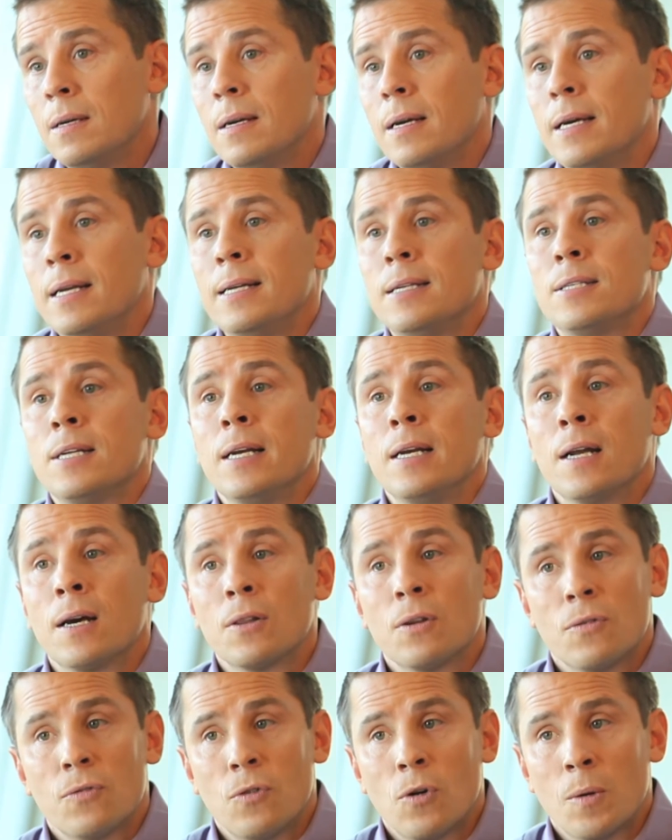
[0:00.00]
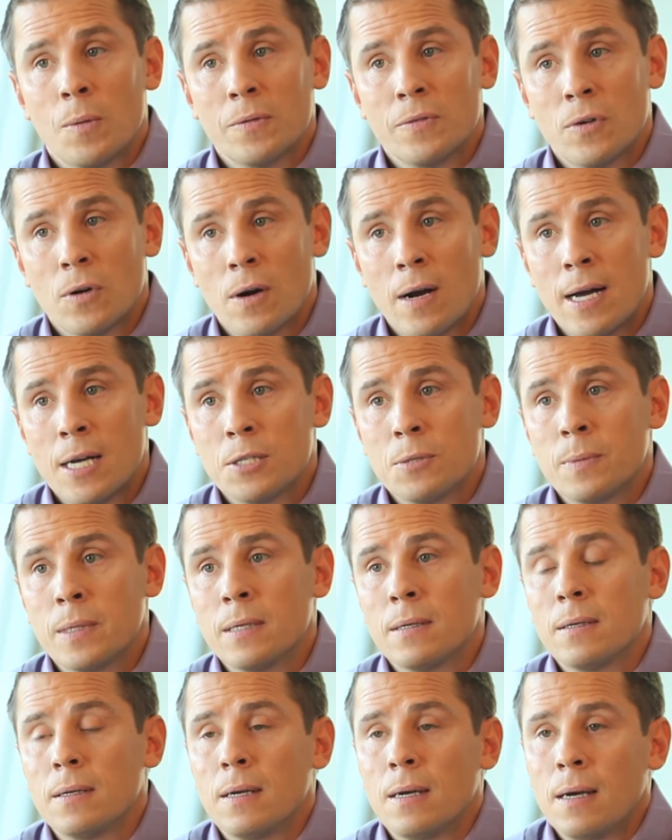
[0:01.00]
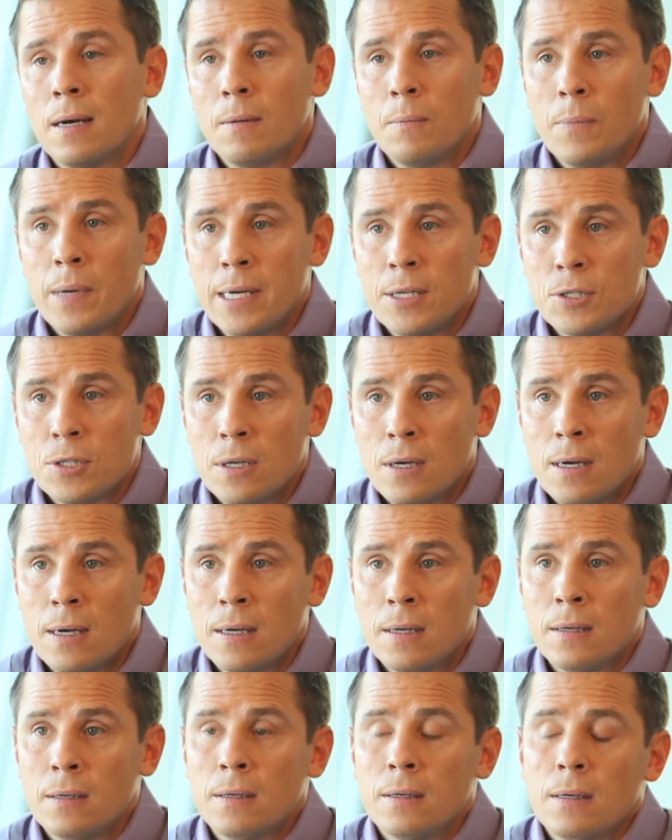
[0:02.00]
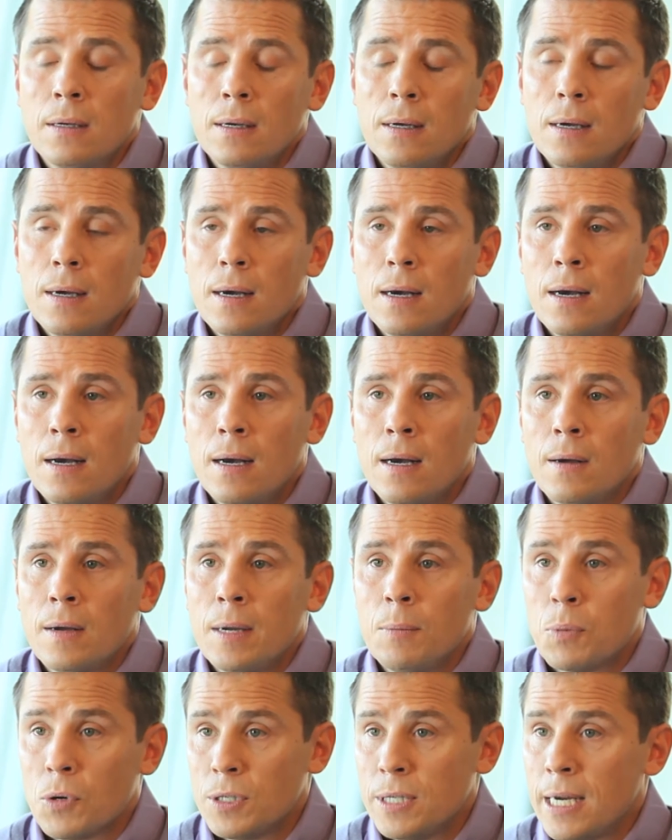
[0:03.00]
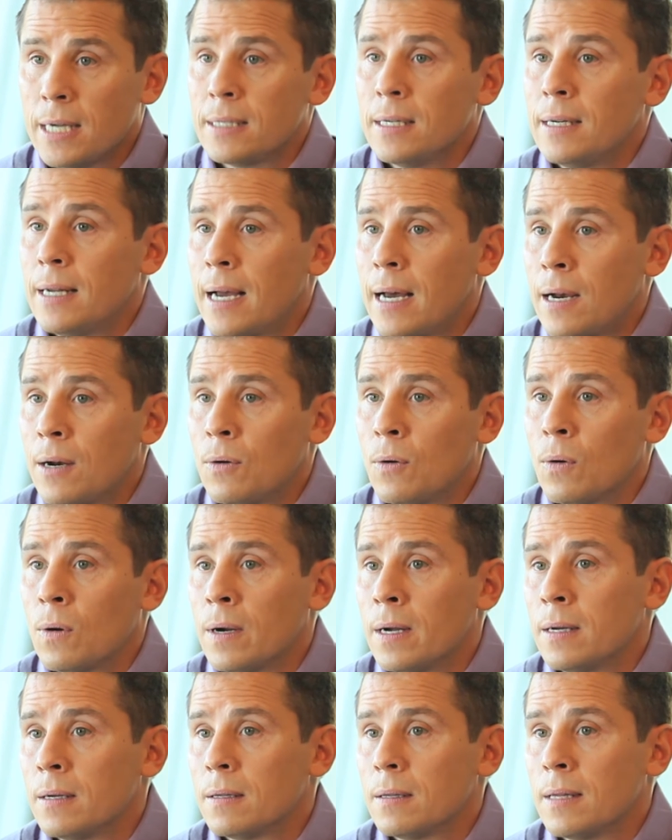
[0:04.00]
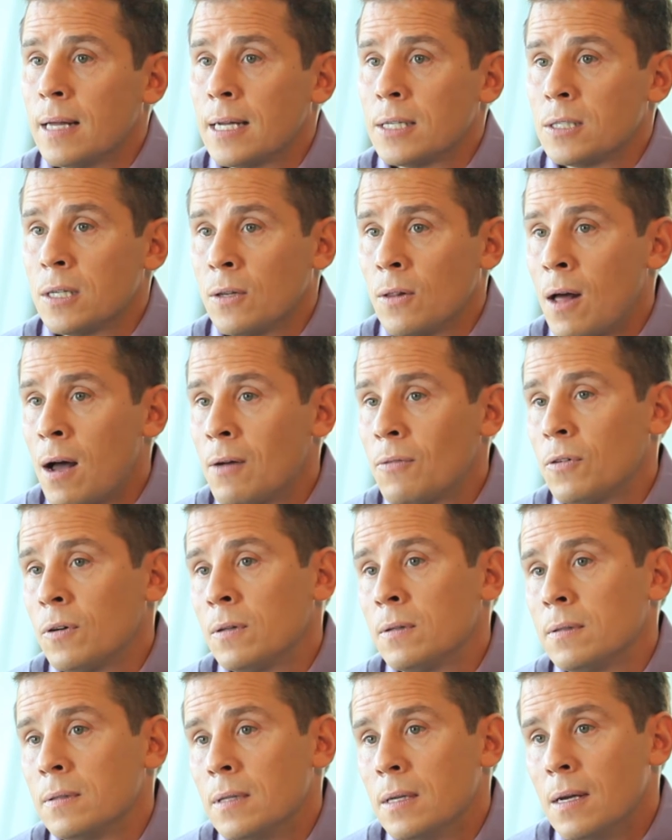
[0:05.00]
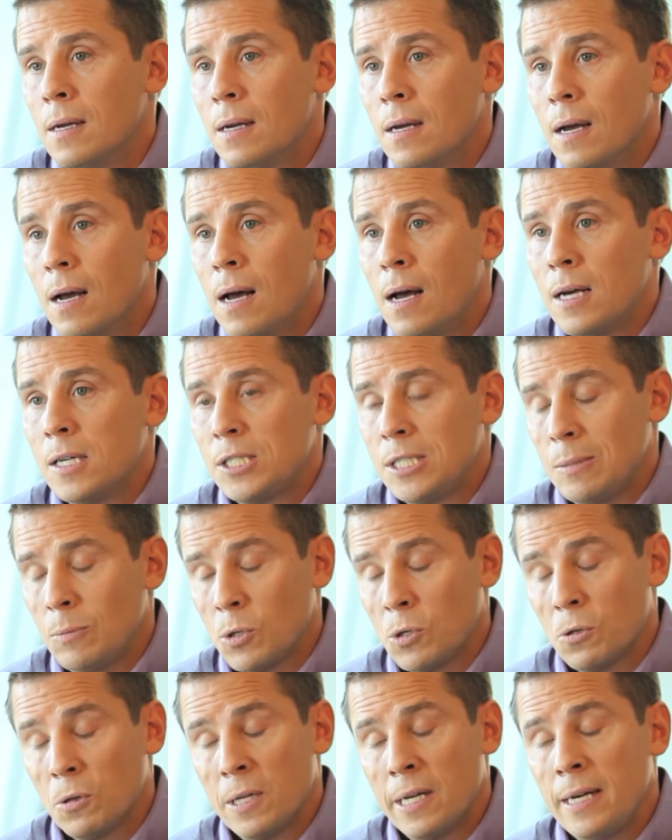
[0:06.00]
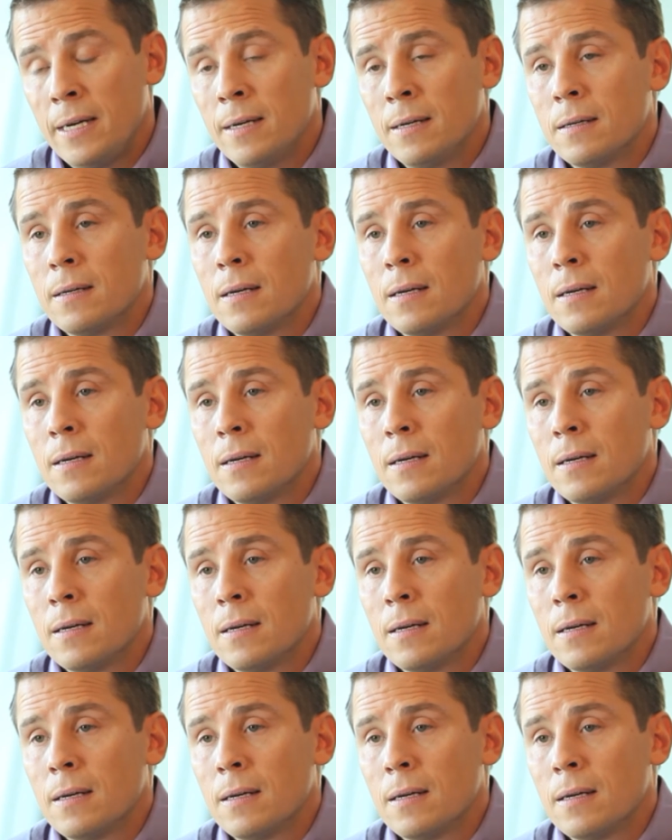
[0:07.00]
it is another form of harassment based on a protected category that's unlawful. Similarly,